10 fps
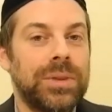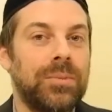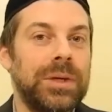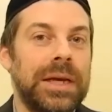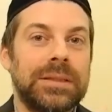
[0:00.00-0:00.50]

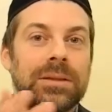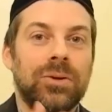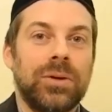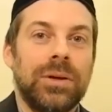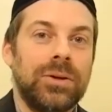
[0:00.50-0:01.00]
Then we get
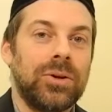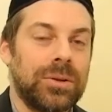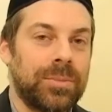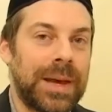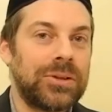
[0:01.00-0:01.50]
to
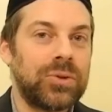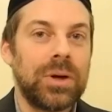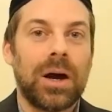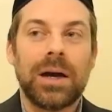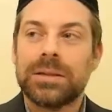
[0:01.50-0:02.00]
the
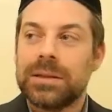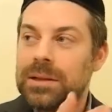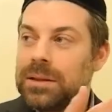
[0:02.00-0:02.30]
patriarchs.